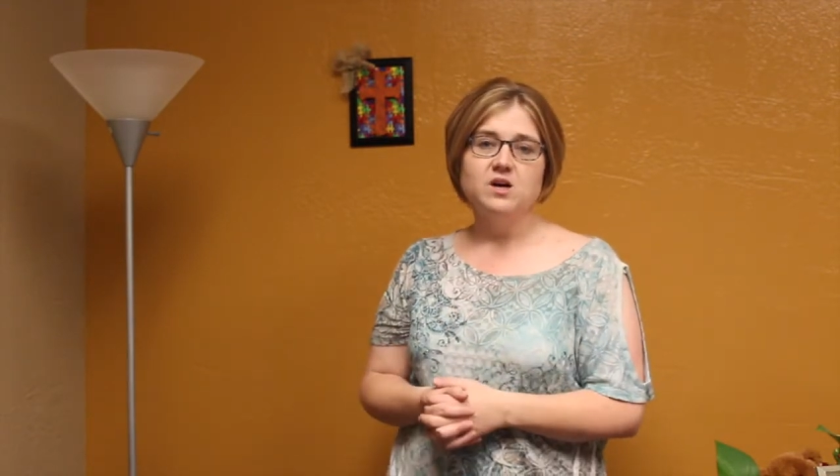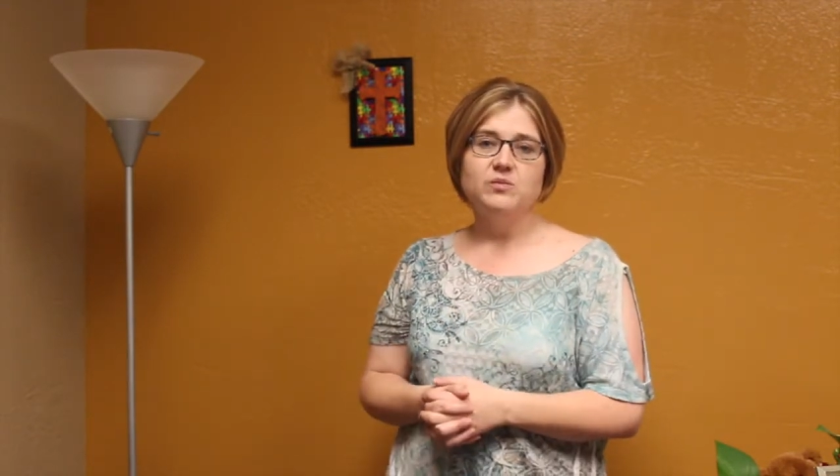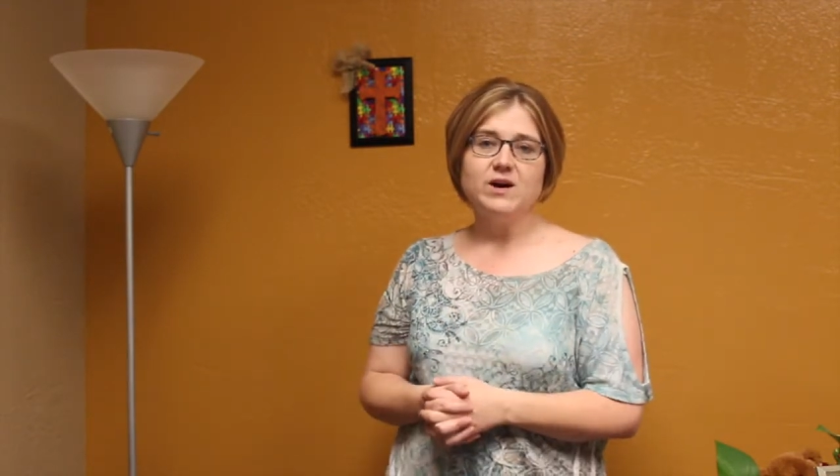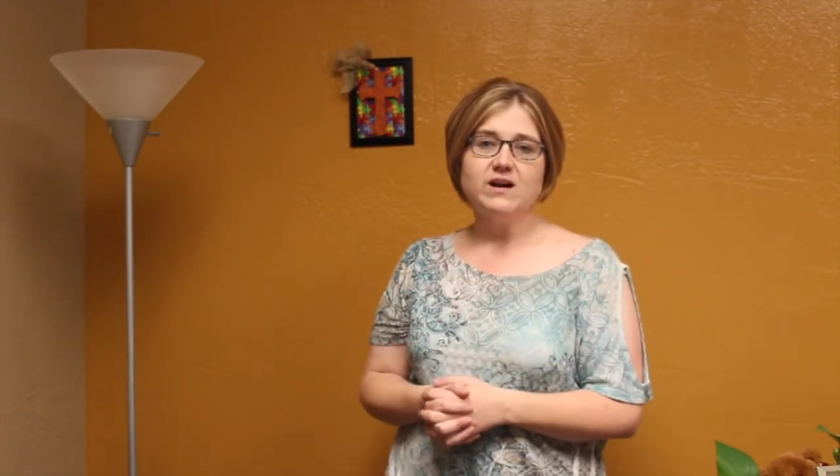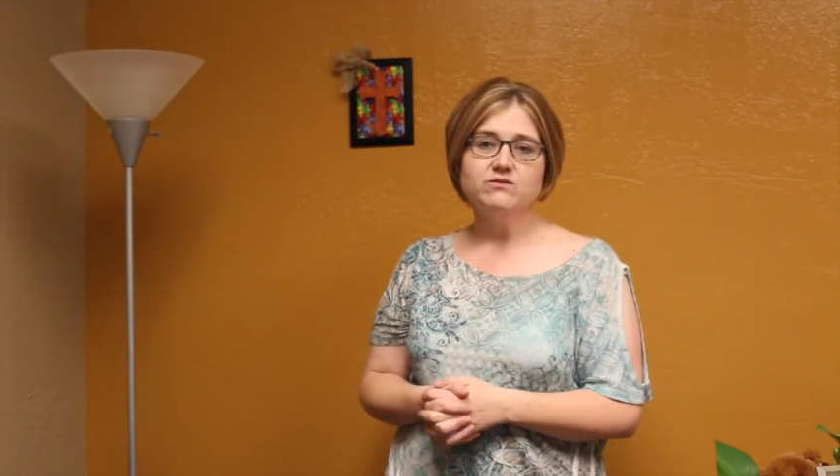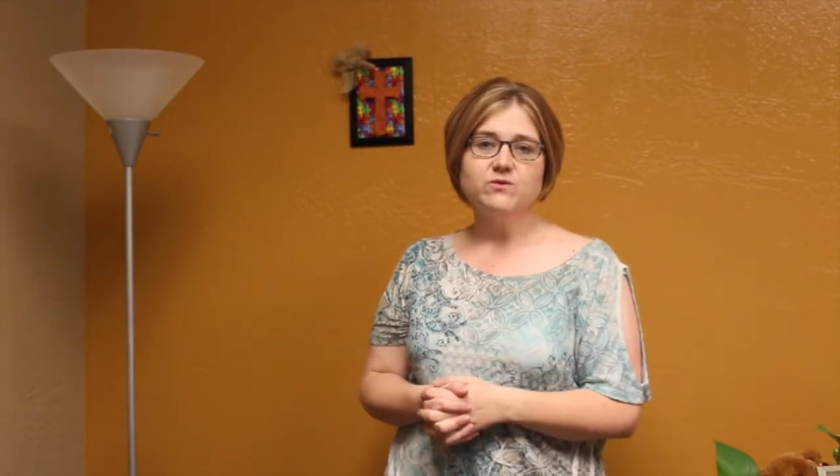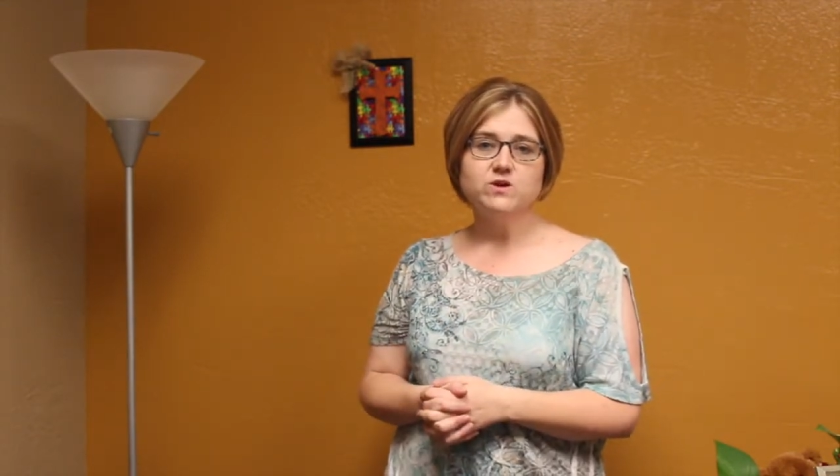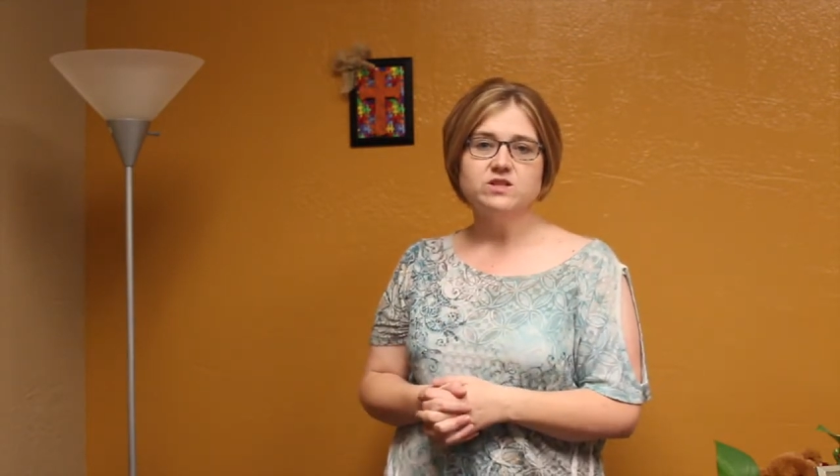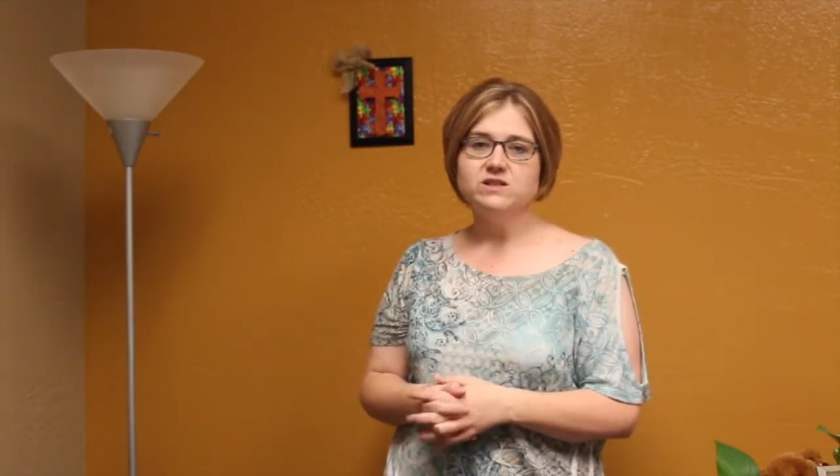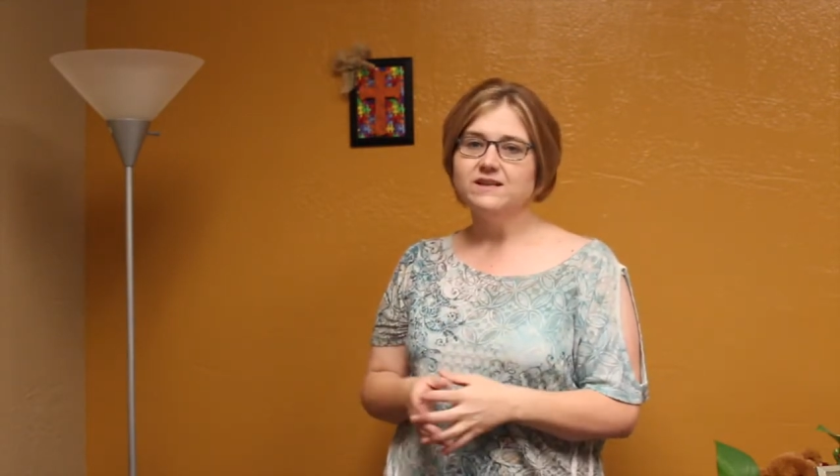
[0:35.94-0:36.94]
But
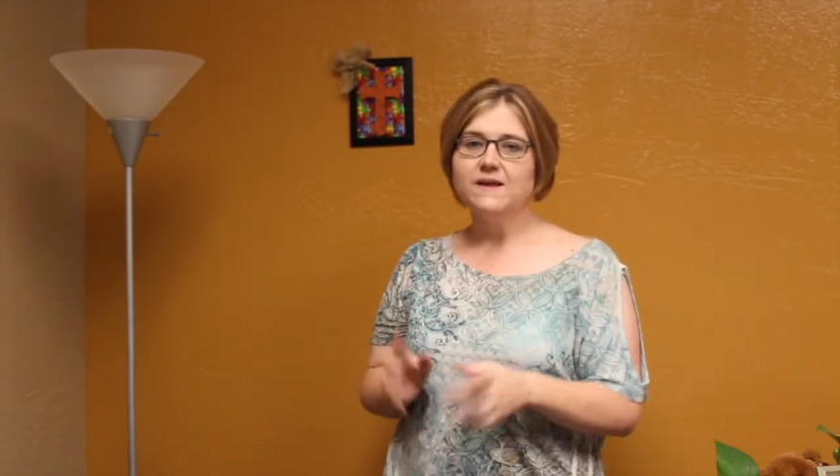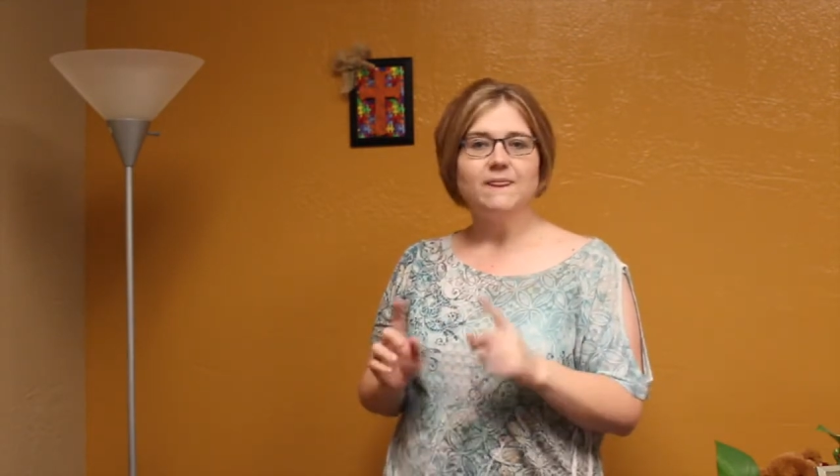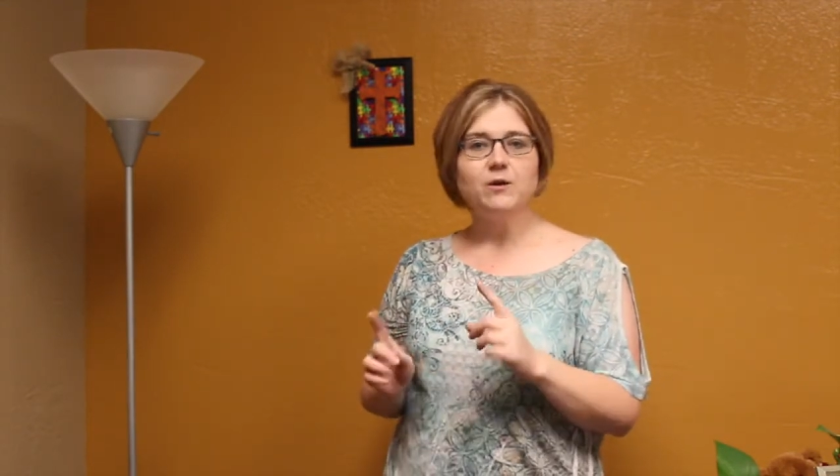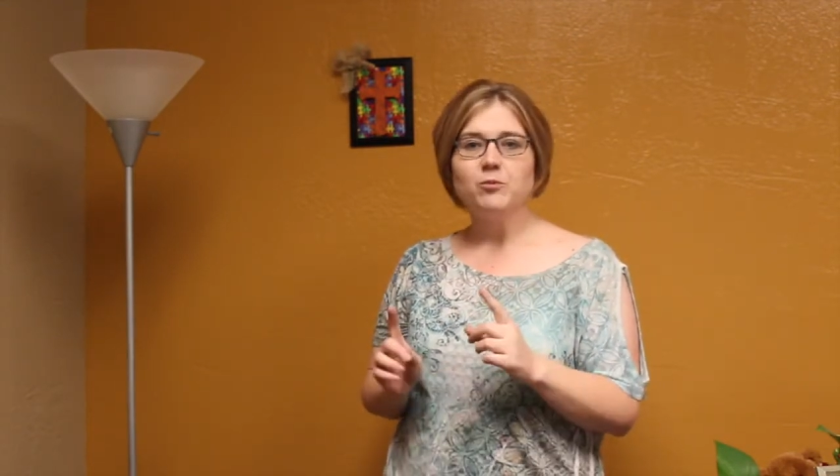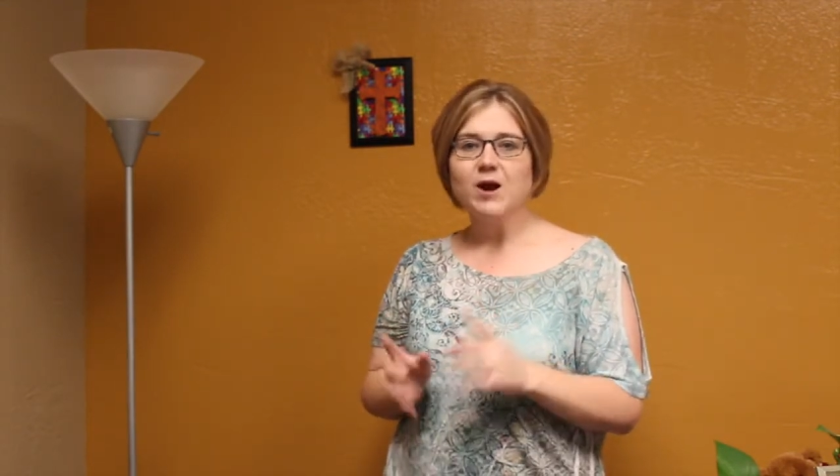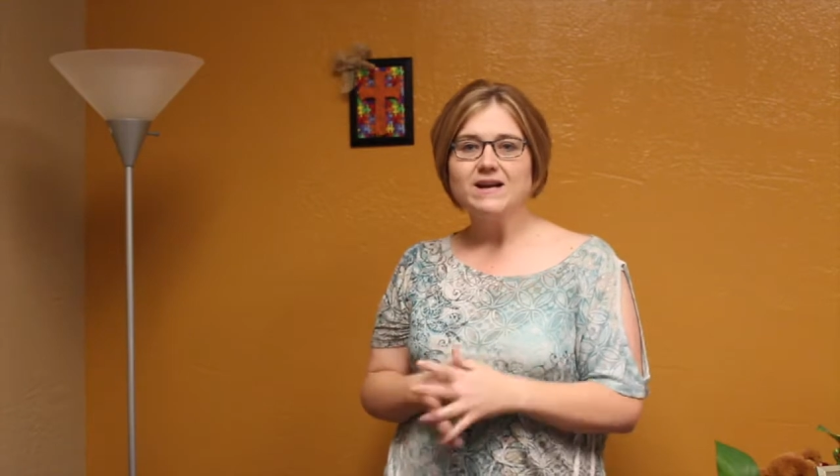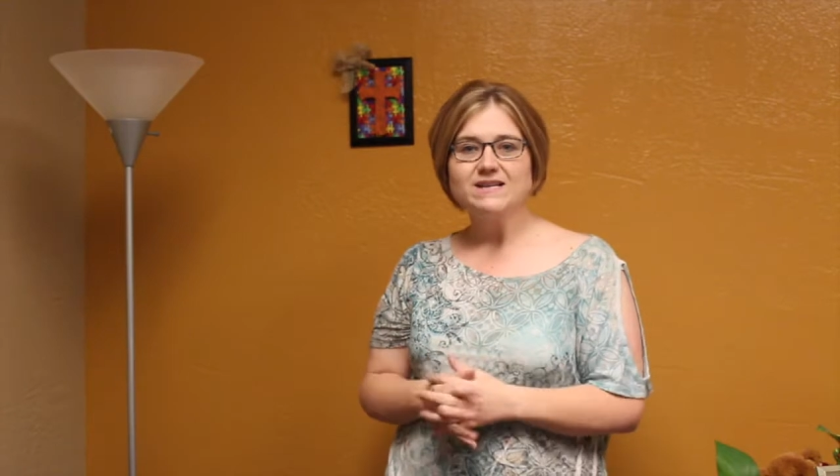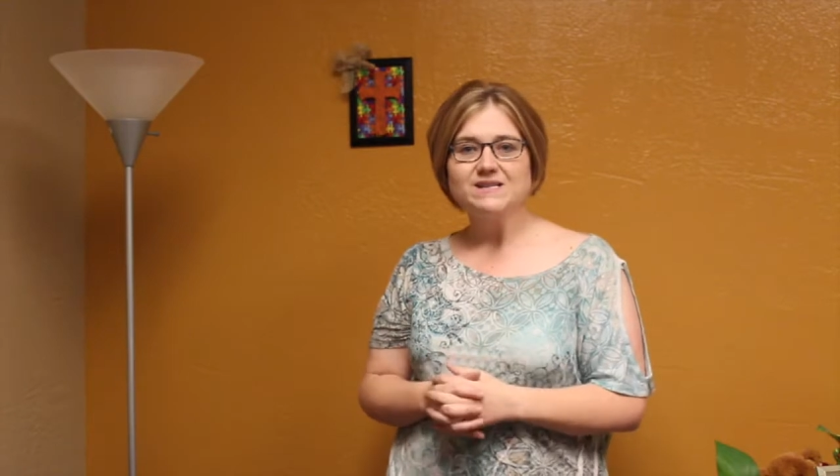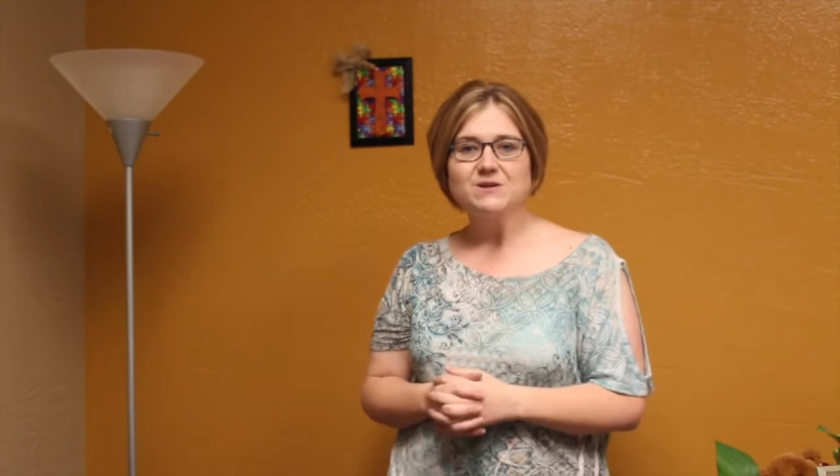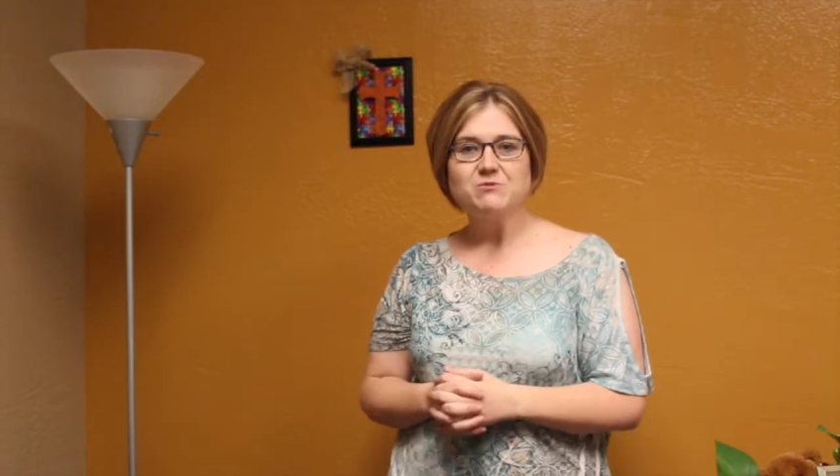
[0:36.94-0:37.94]
unfortunately, their
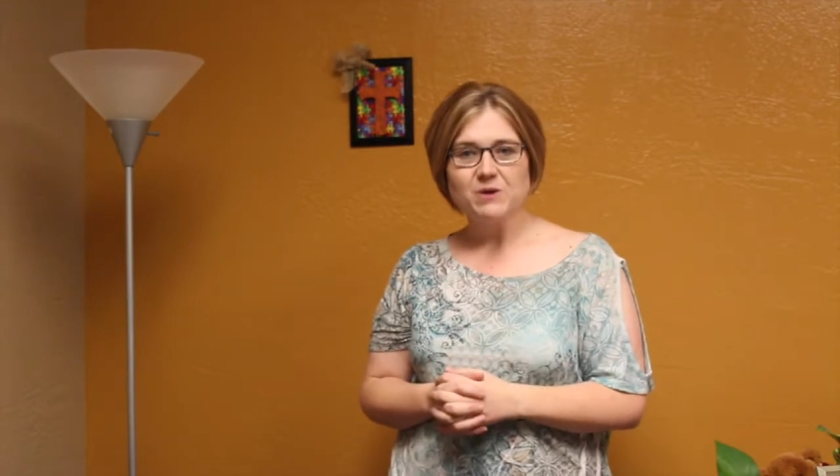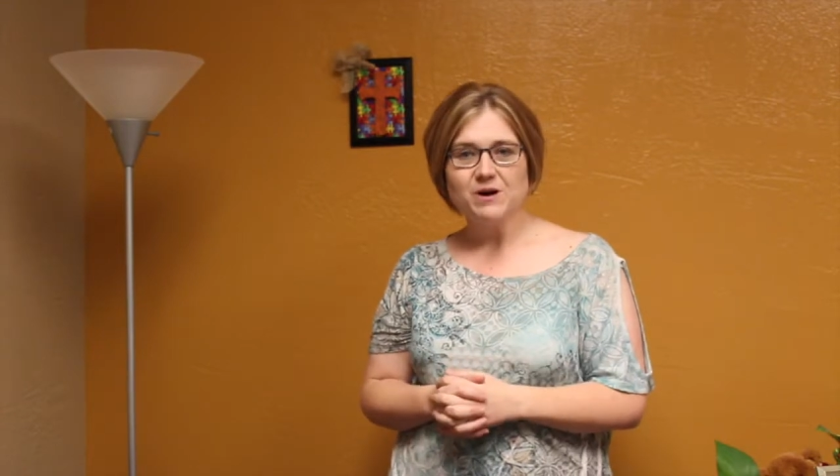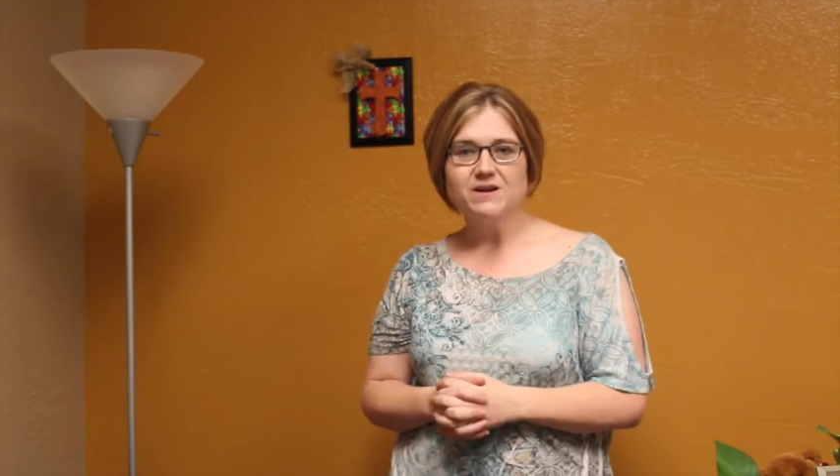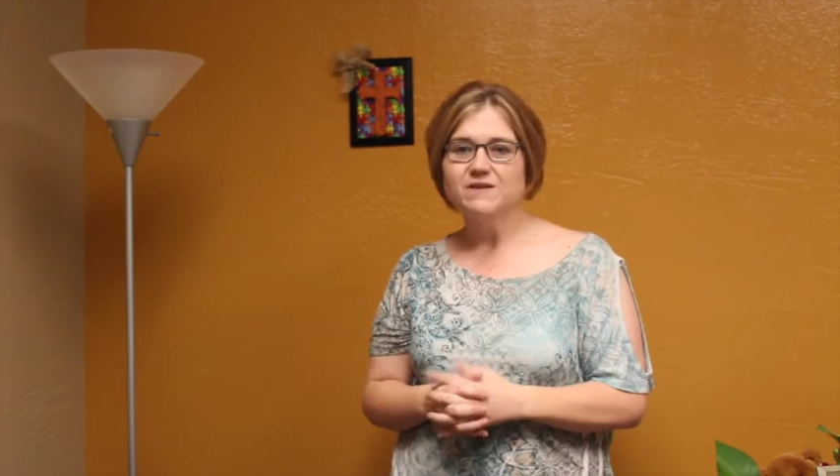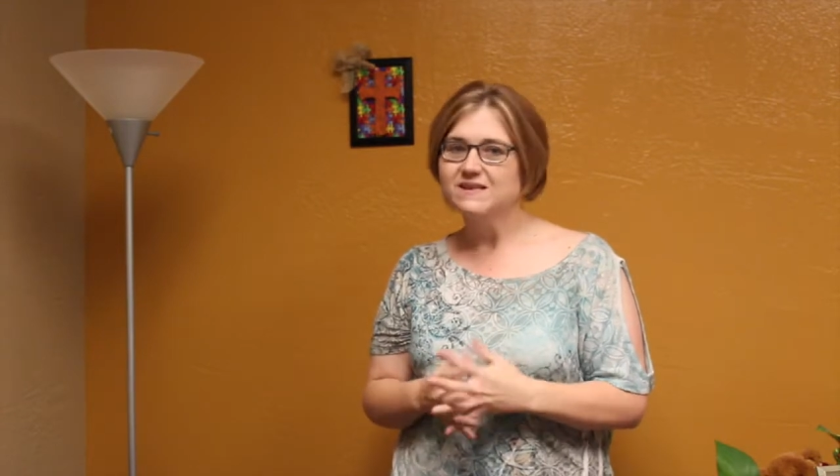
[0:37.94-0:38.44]
brain doesn't work